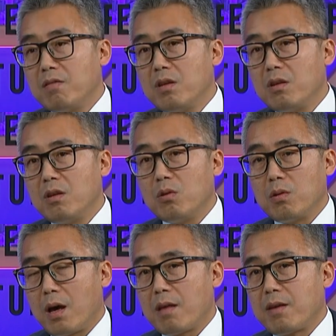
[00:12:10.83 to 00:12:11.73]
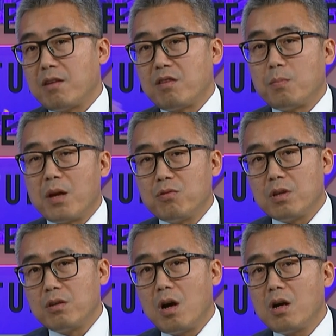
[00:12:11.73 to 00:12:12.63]
see that, you know, as I just
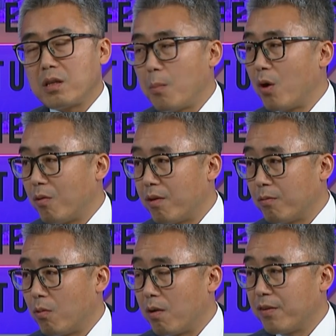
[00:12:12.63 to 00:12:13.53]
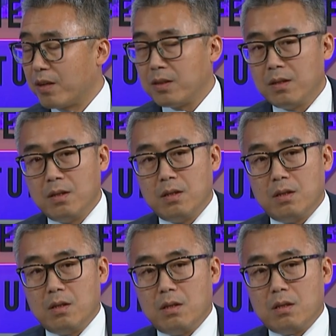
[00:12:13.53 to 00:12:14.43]
mentioned, younger demographic,
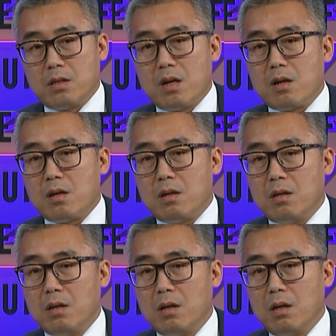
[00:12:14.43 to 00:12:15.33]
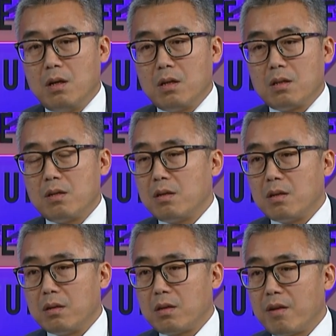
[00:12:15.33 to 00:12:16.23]
they're,
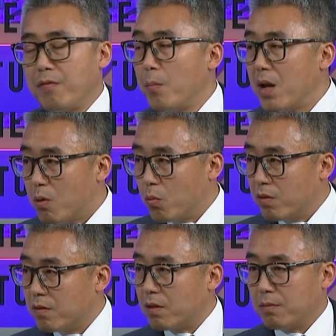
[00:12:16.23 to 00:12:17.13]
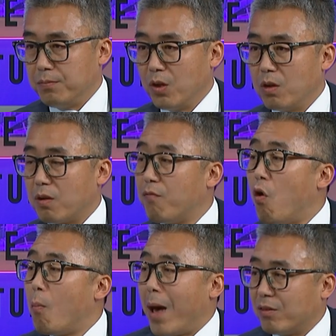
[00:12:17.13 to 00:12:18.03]
they're, they're familiar with the, you know, the
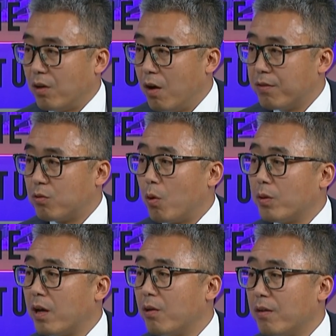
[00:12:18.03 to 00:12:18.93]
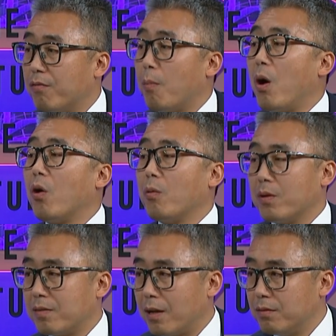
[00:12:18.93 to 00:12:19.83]
format of storytelling from
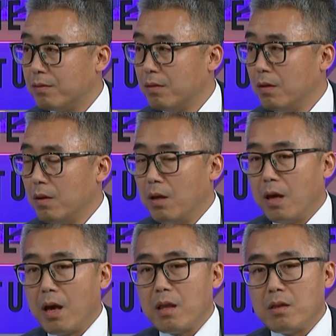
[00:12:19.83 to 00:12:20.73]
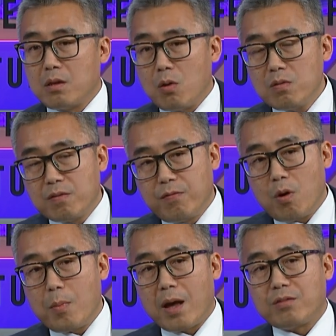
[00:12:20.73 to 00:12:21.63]
Hollywood side. And those
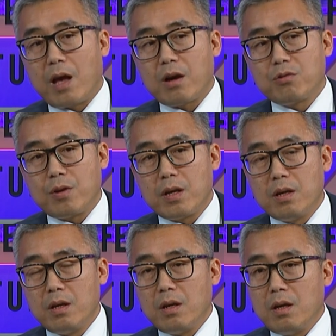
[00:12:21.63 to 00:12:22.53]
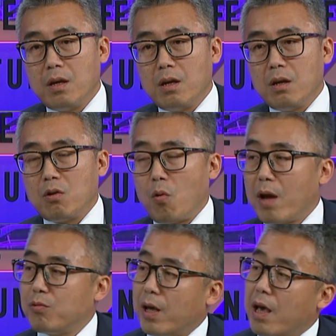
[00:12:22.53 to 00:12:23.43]
formats actually
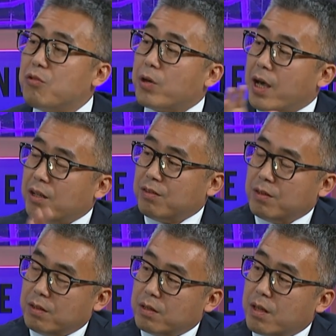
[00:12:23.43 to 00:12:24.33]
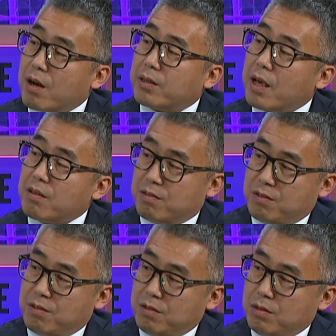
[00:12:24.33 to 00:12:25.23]
gradually educate their taste.